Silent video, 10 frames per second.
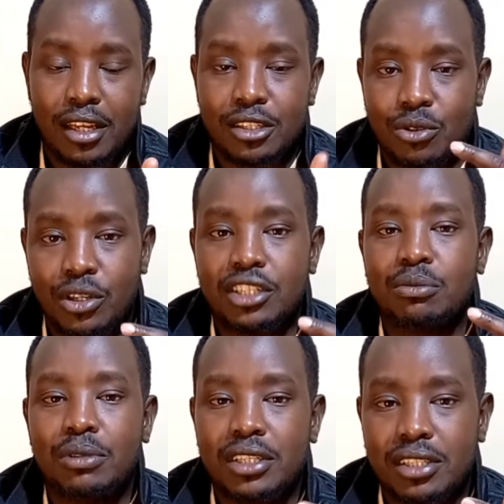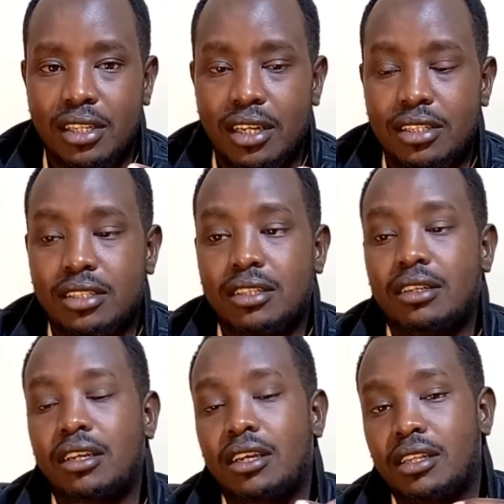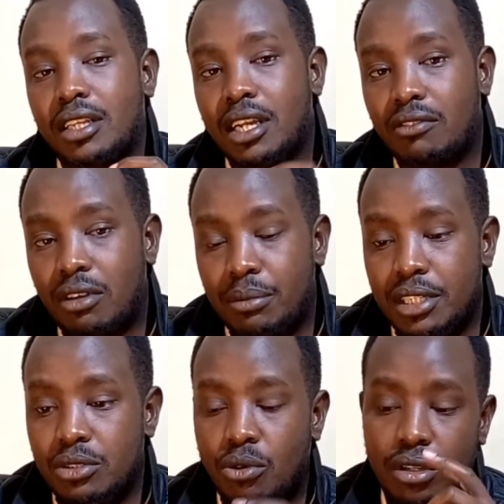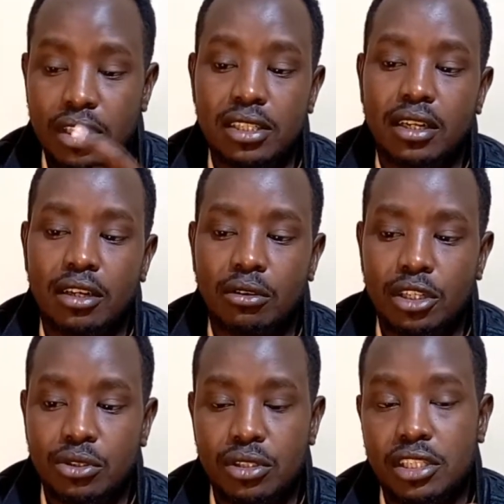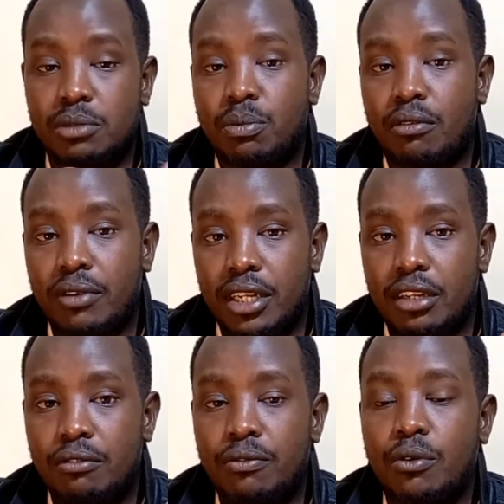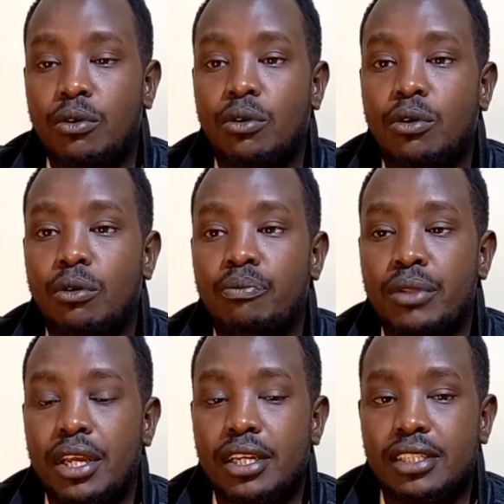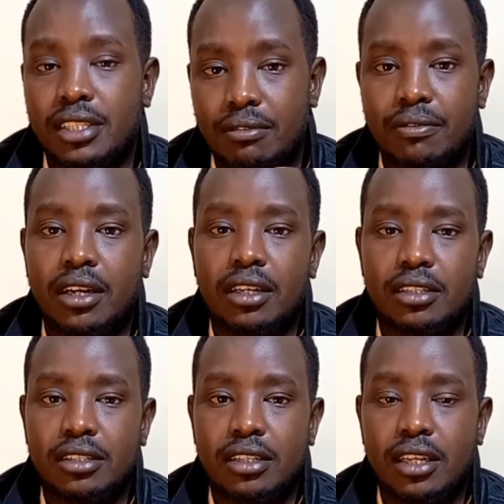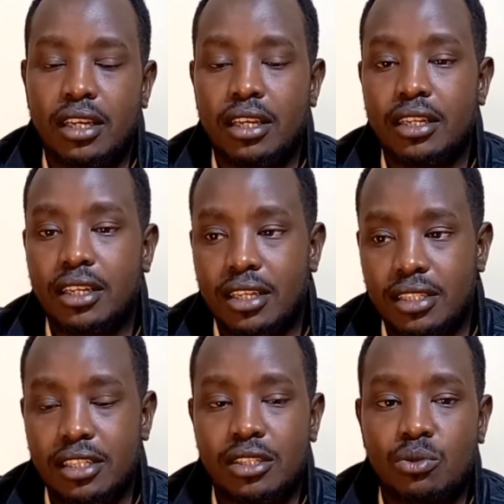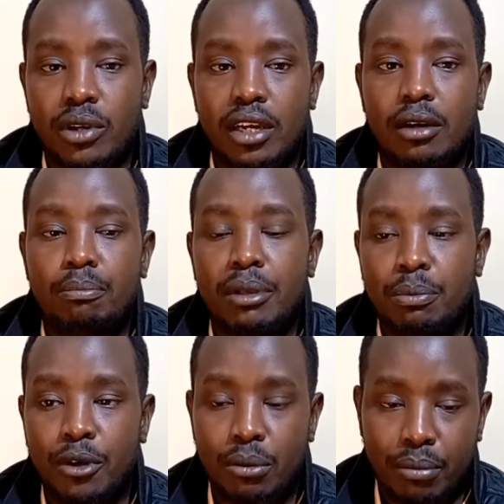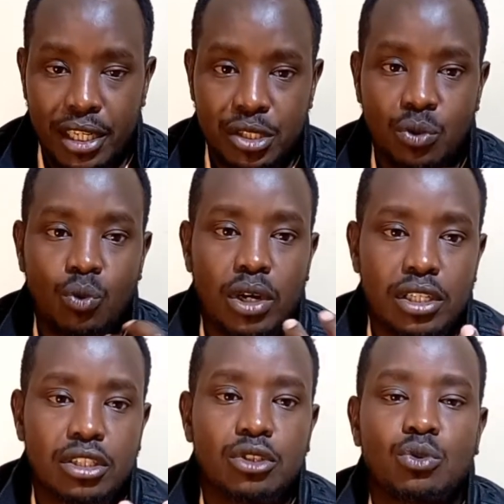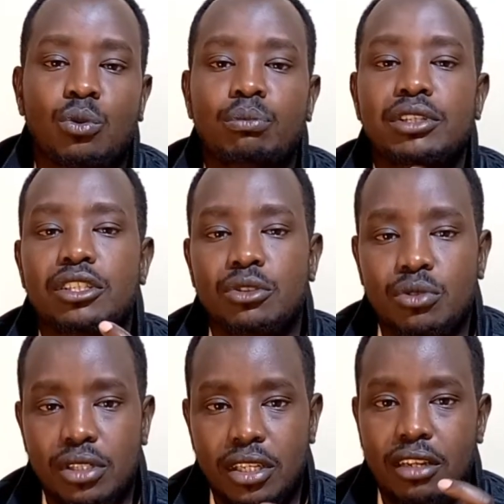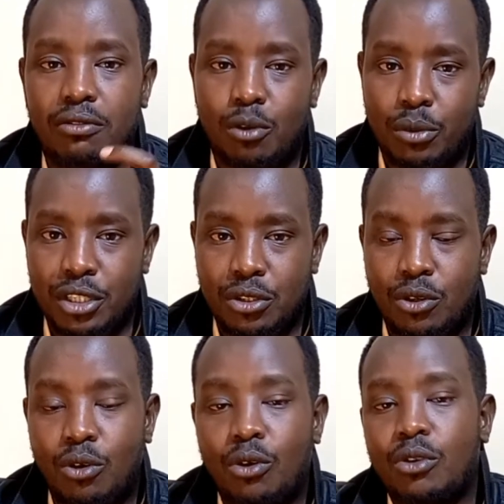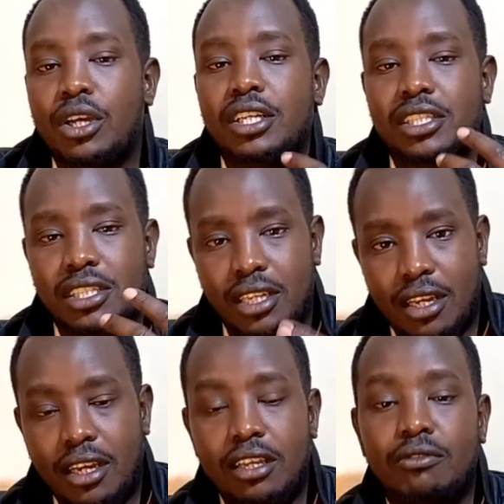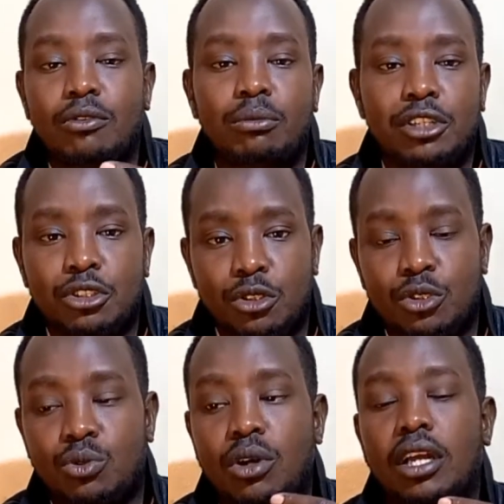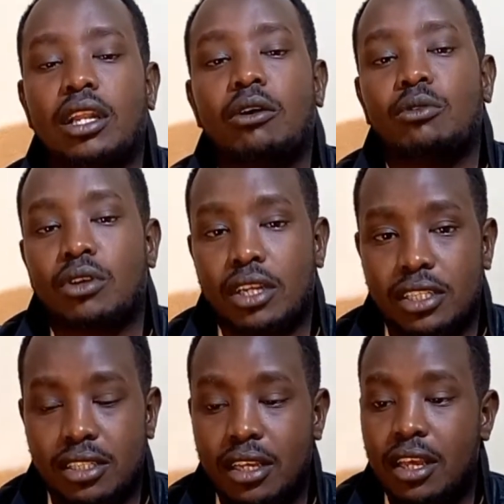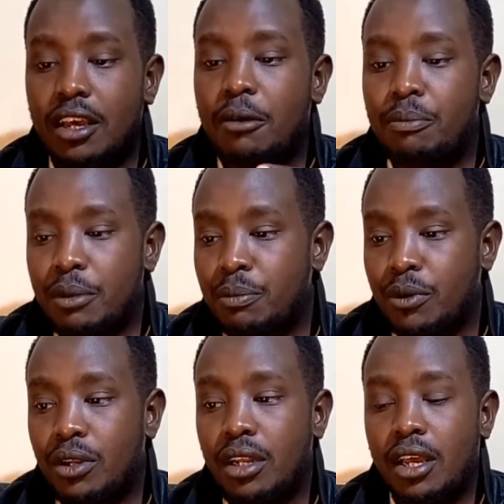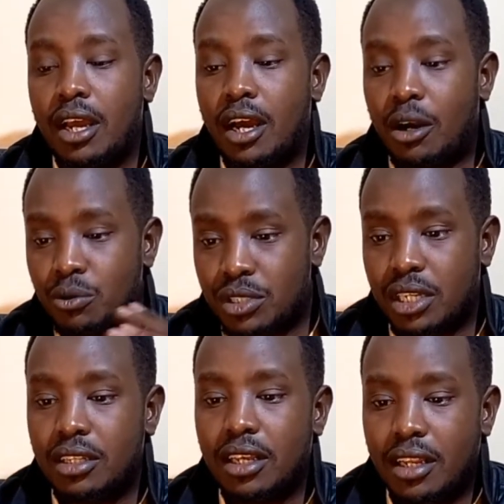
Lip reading: So it means that the government or these regulations is providing for safeguards in cases where people might want to misuse the information or share information to unauthorized people outside the